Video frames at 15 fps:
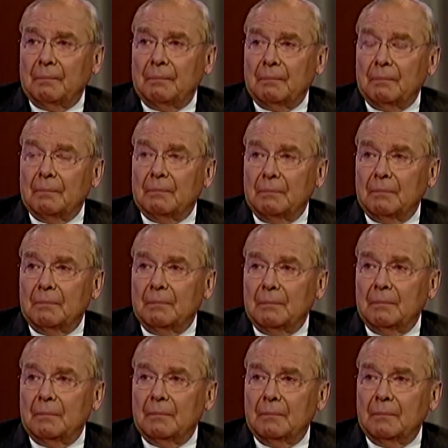And after
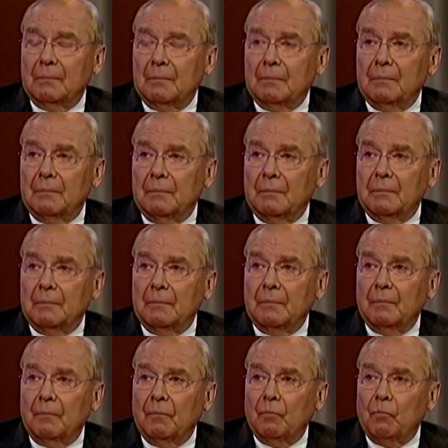you were
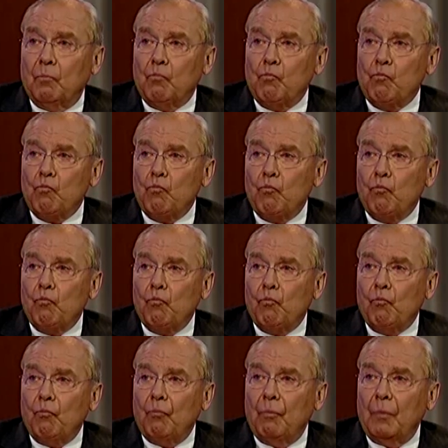there with the
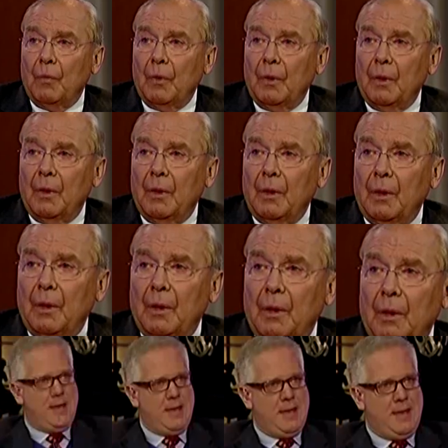marks on your son's neck,
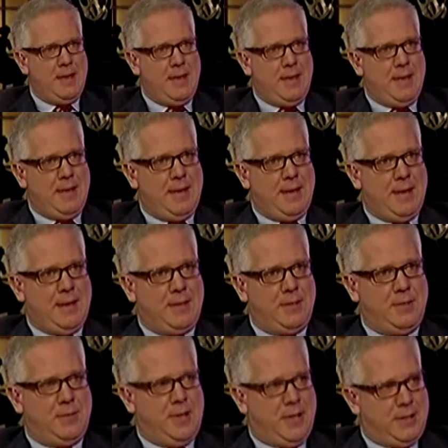and
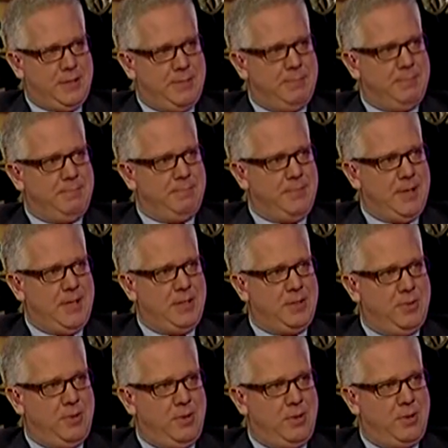you hugged him and
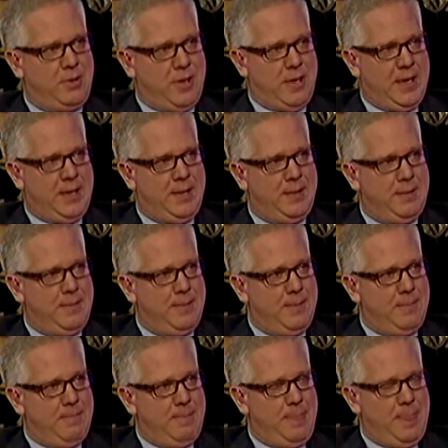you all cried,
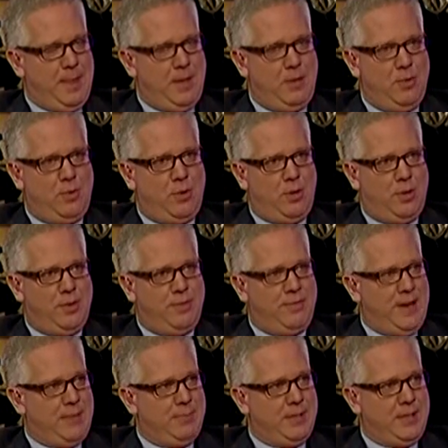you called the
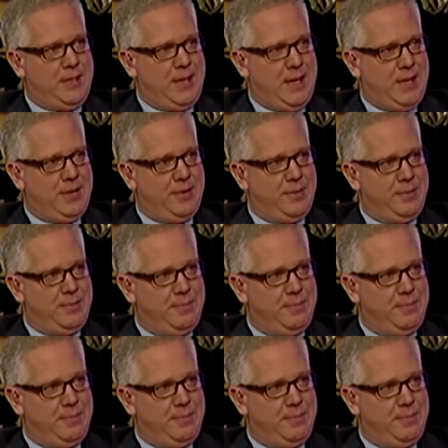family together.